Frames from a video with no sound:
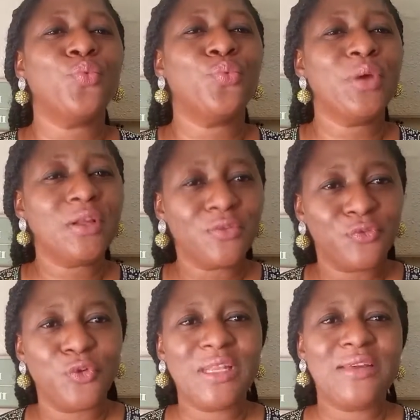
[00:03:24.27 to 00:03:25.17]

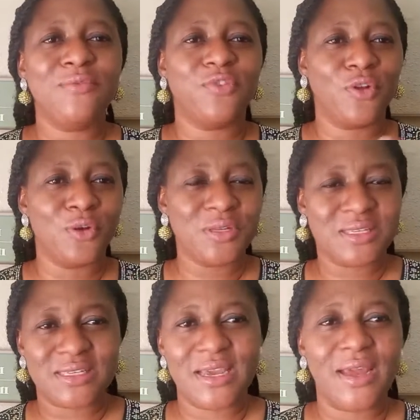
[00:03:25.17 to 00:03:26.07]
willfully
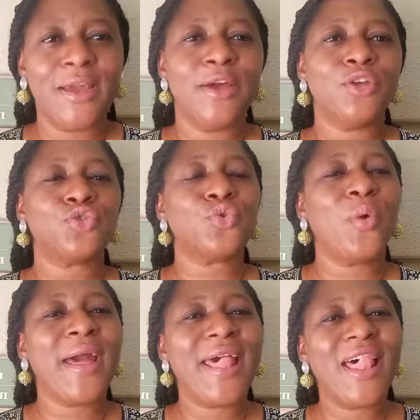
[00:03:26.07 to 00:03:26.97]
volunteer
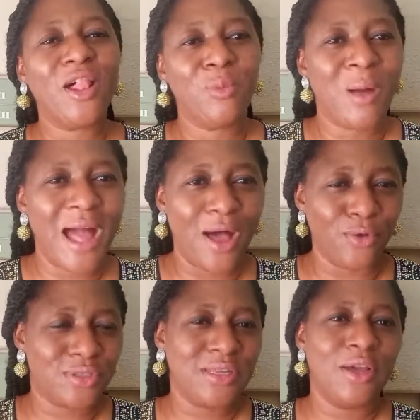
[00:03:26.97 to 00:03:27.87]
to help
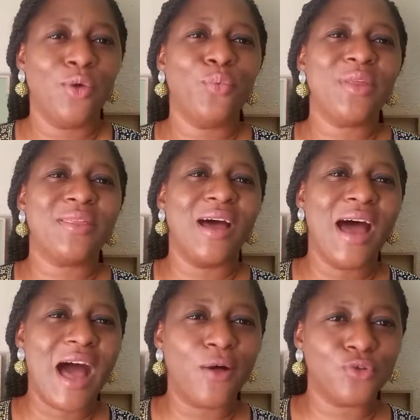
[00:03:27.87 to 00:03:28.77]
out with the
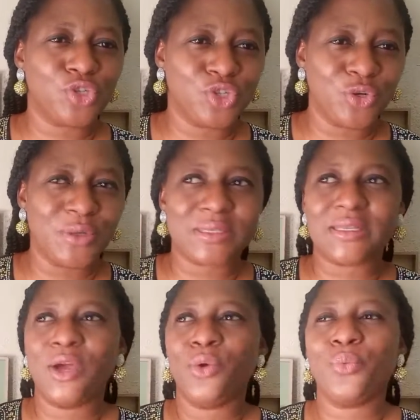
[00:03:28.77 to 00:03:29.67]
house
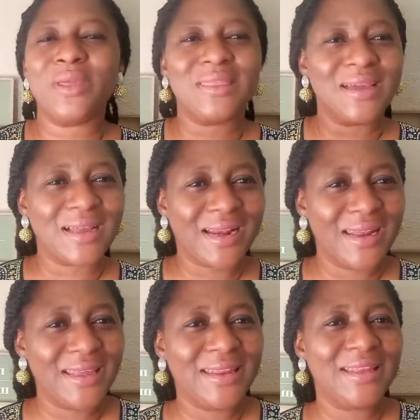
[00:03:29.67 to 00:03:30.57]
chores, with the
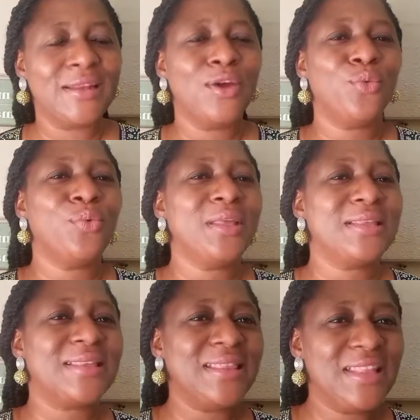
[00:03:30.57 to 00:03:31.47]
cleaning, with
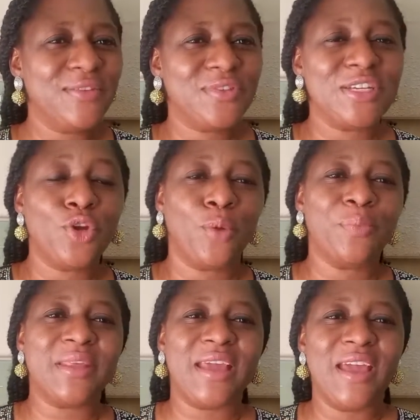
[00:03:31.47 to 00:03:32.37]
lifting
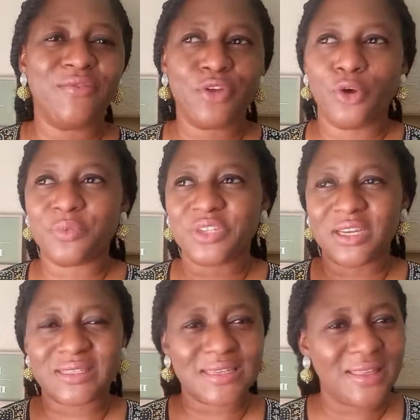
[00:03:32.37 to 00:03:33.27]
up the heavy
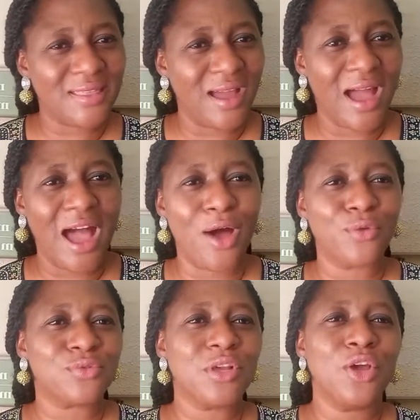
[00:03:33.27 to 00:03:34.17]
objects in the
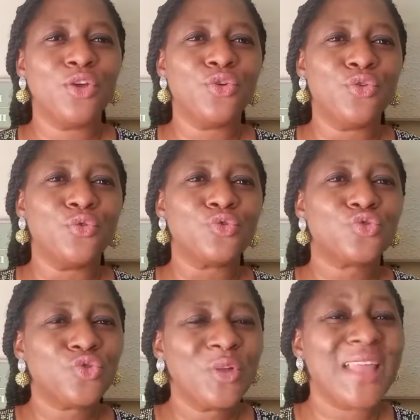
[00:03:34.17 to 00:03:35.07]
house,
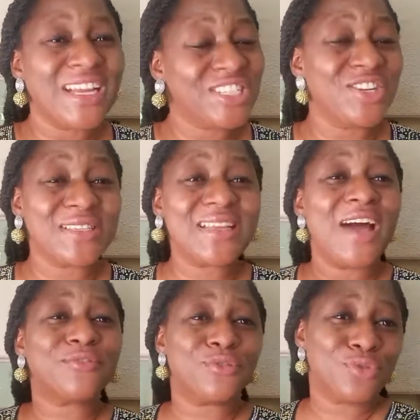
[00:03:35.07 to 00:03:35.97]
so that she doesn't
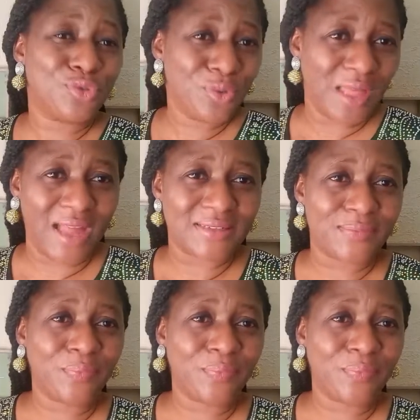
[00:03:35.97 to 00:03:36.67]
have to do that.